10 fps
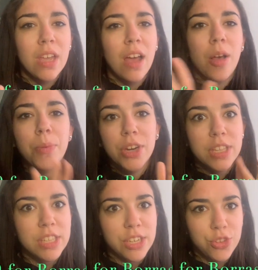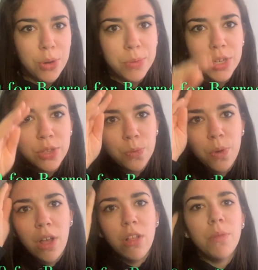I'll put it in the description as
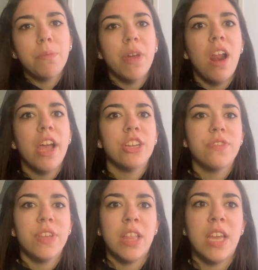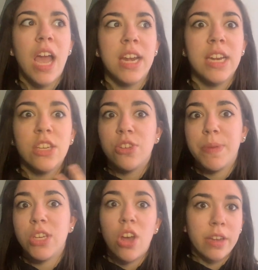well, but I just feel like I need to
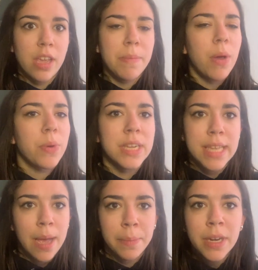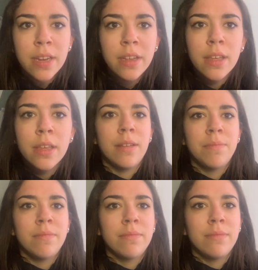be talking about what is happening
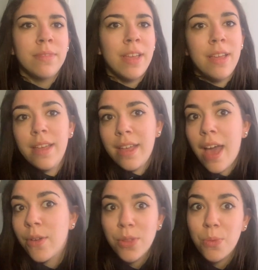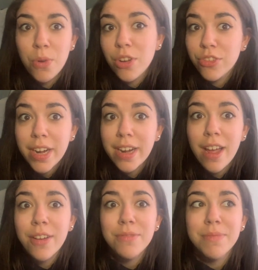out in the world right
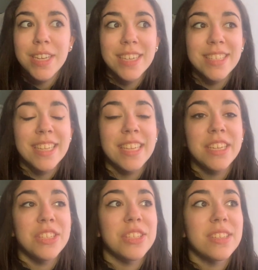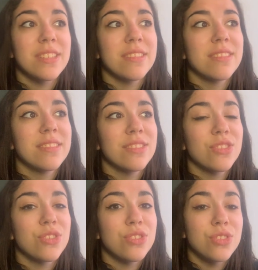now because it is
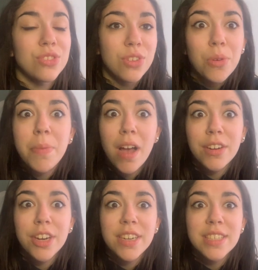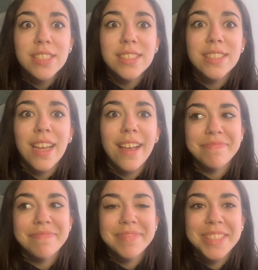so bonkers.
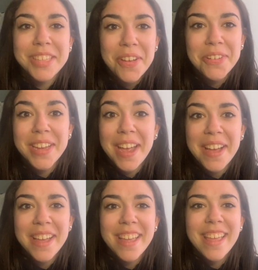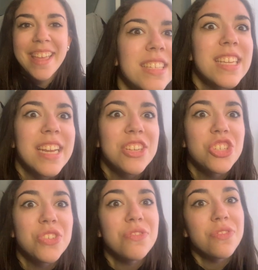So yeah. Today is
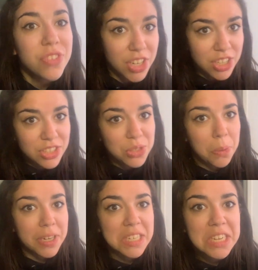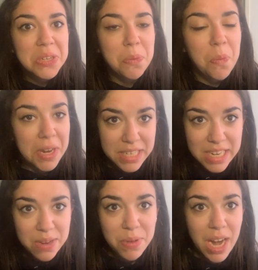June 1st,
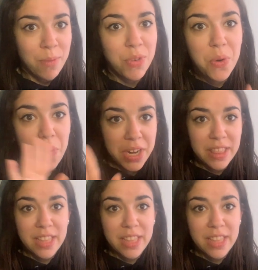2020 when I'm recording